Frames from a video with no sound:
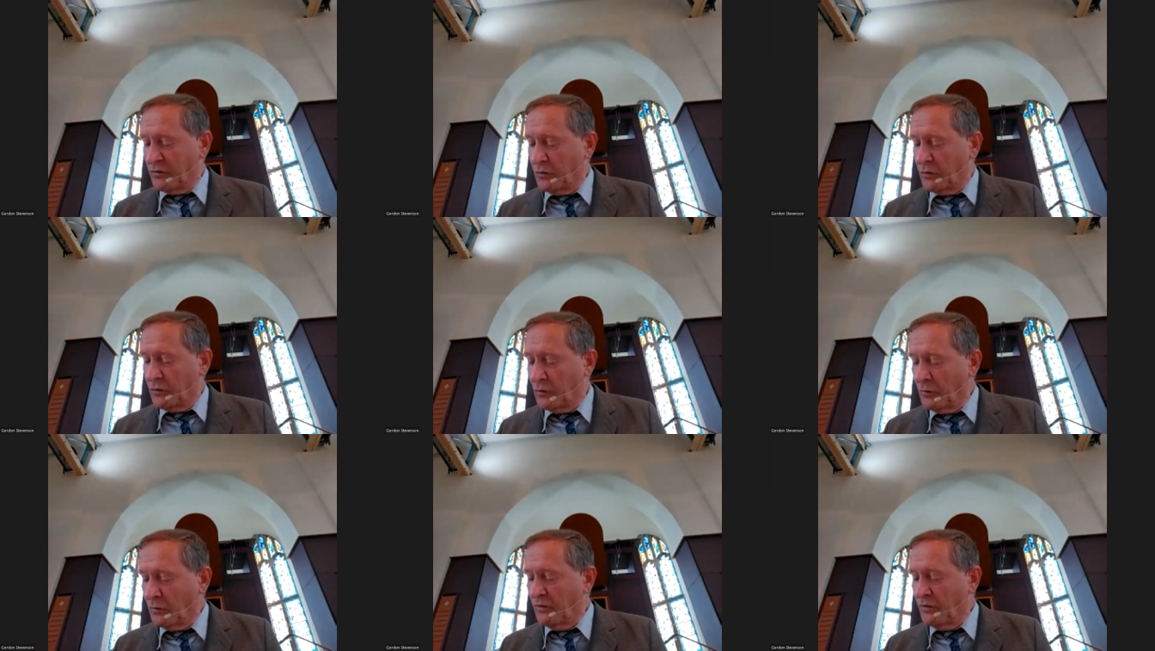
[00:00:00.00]

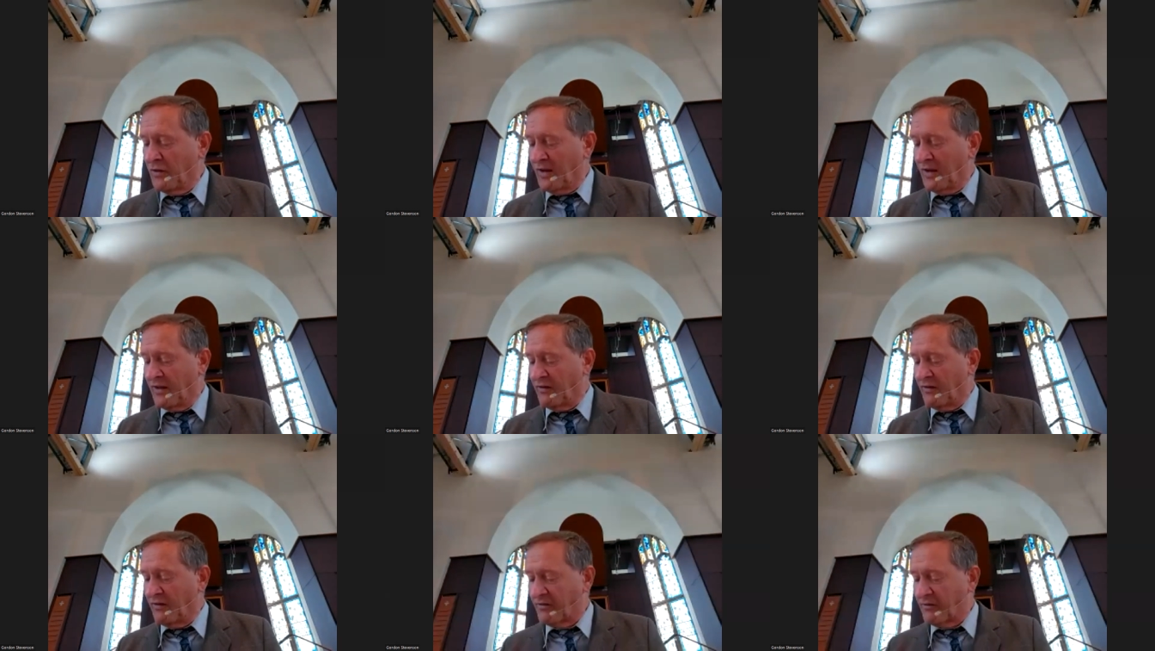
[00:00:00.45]
all
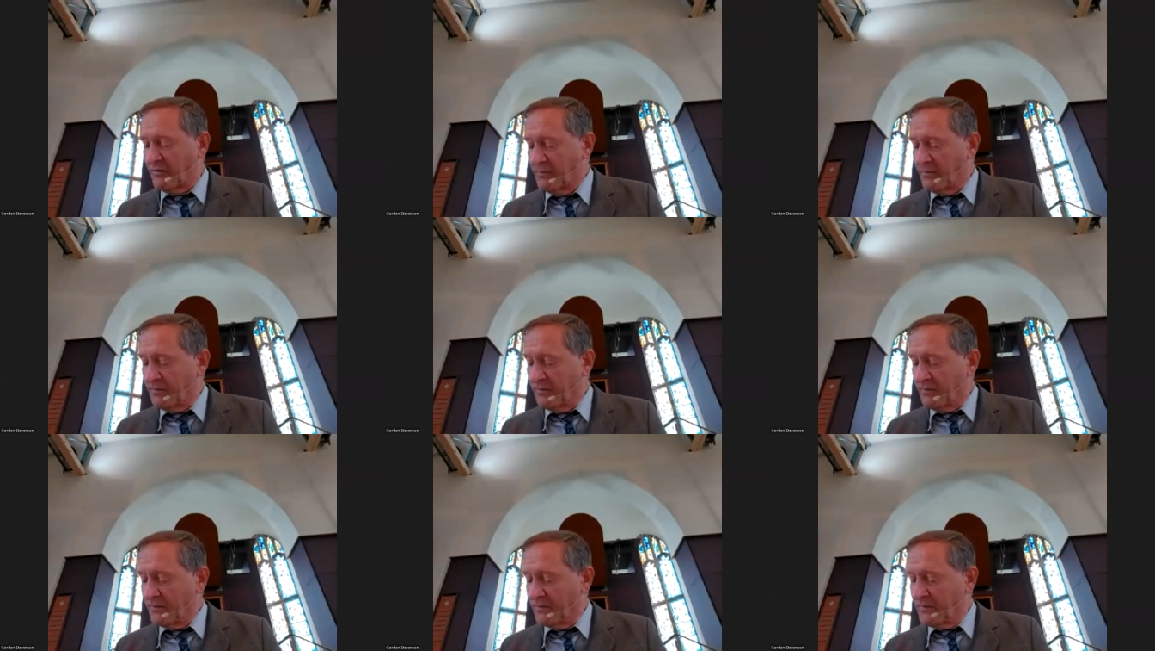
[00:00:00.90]
things,
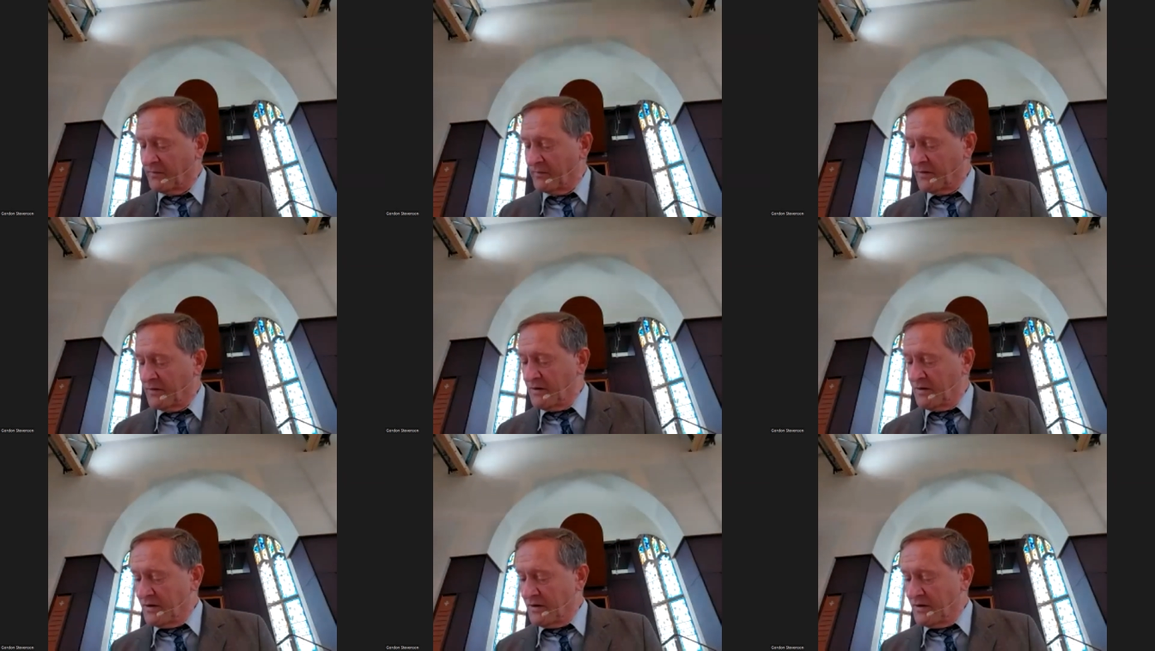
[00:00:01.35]

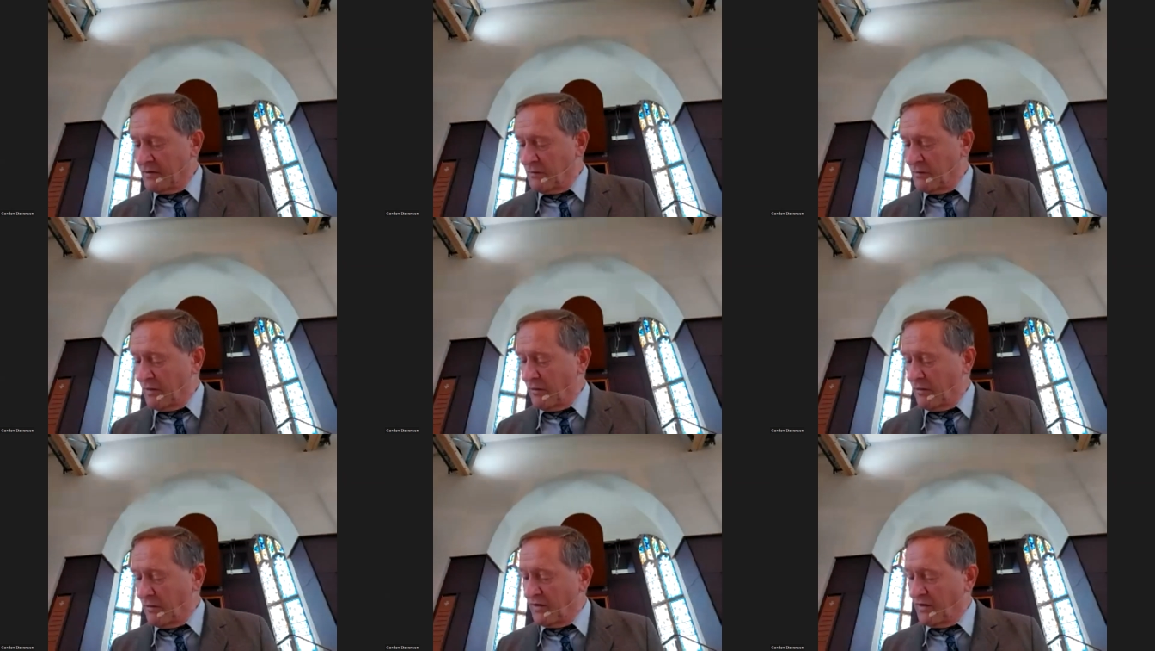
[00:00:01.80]

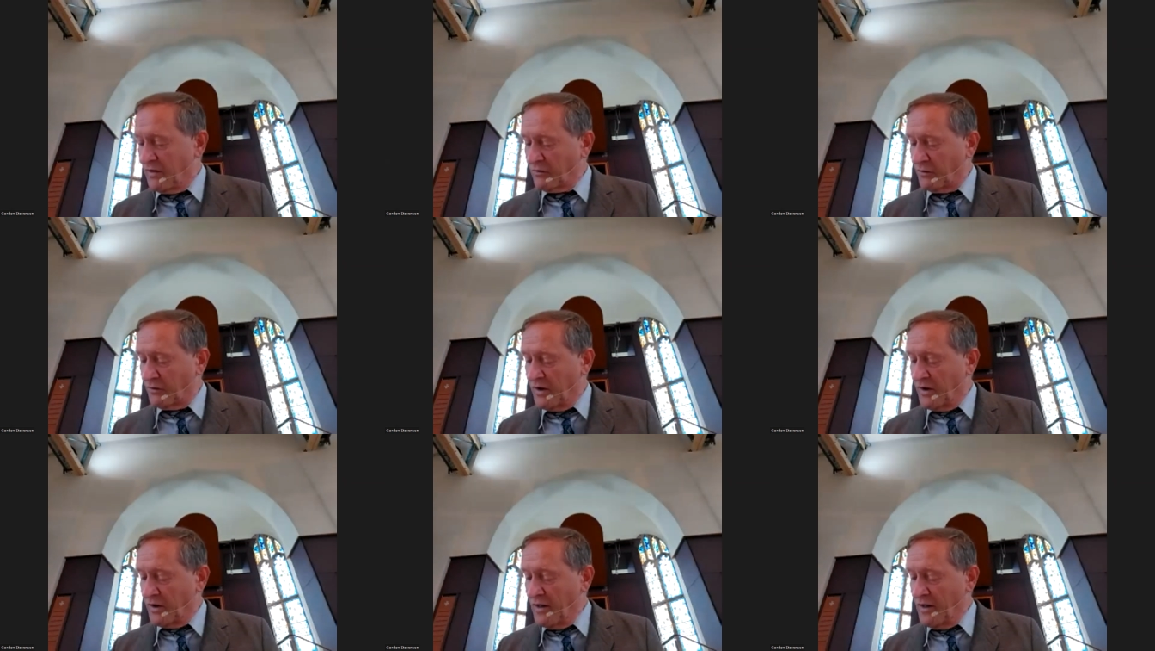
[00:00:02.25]
whether things
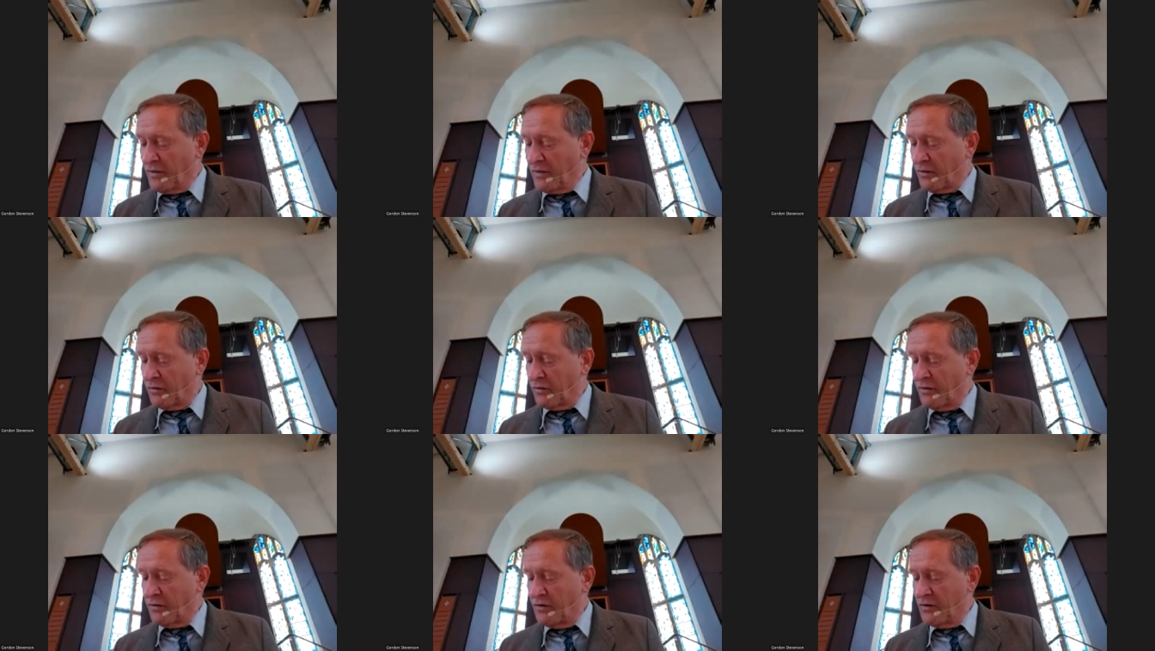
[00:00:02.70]
on earth
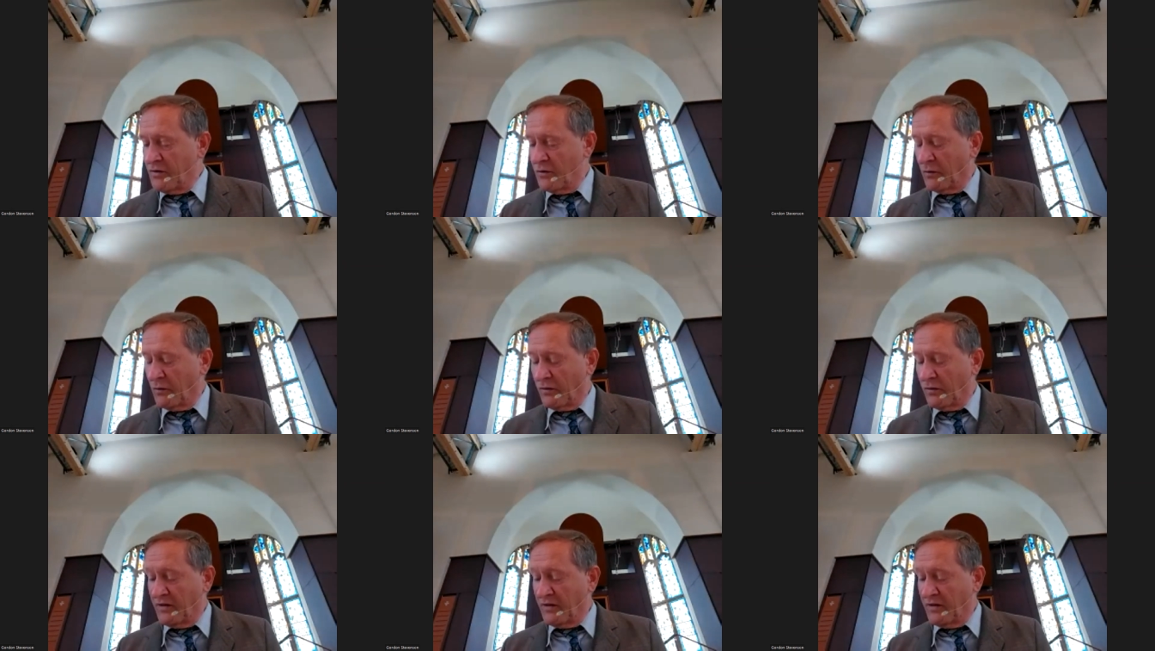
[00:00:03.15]
or